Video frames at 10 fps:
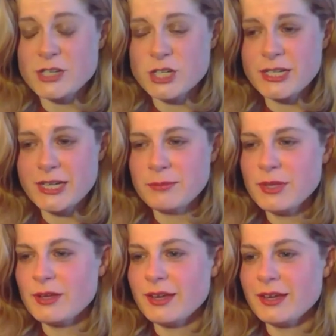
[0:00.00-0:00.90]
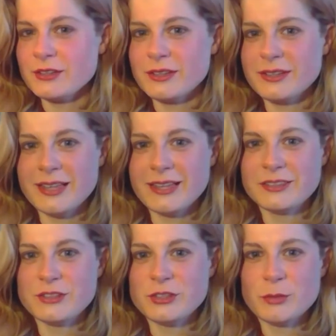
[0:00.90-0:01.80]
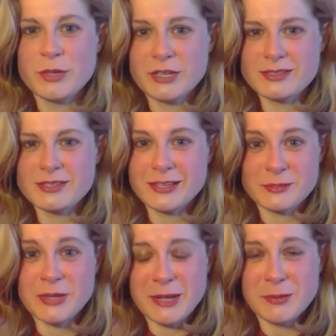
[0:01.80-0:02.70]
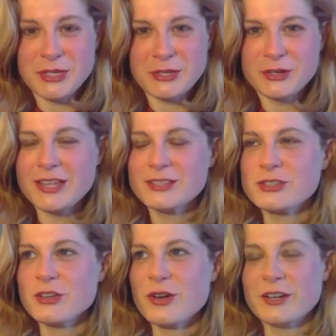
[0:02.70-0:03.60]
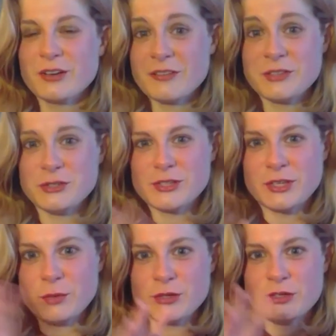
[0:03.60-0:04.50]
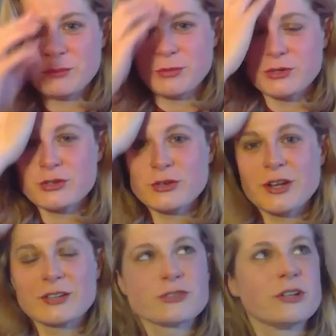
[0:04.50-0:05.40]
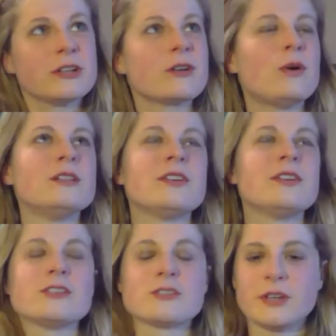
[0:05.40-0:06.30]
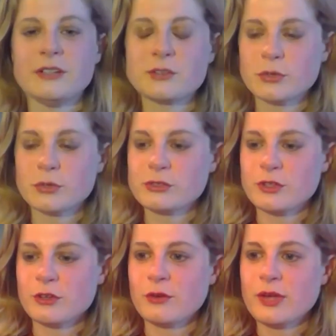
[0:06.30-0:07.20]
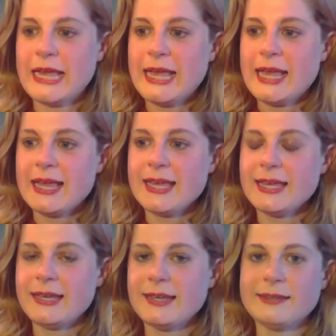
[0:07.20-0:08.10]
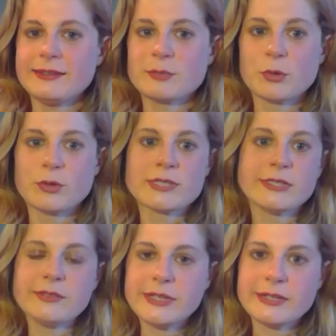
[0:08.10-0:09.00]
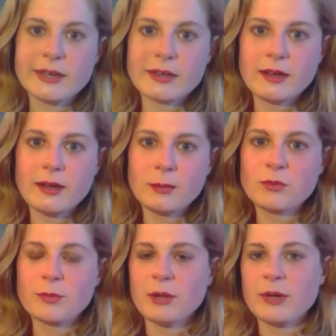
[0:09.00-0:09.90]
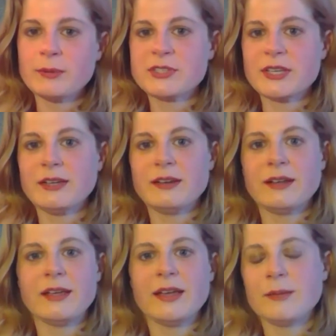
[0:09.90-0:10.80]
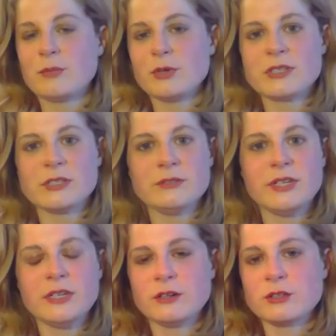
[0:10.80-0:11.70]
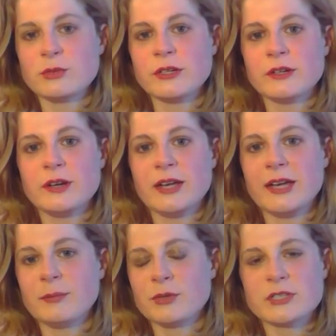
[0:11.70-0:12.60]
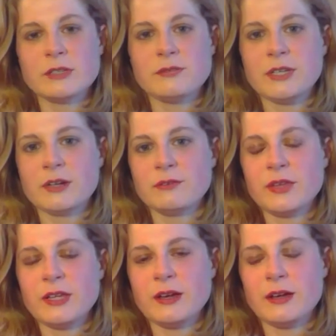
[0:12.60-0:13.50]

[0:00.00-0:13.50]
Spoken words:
magic name in that nobody else has my name on the internet, so I don't have to use like weird numbers or extra qualifiers of any sort. So it is marissalevien.com for my website, at Marissa Levien on Twitter, at Marissa Levien on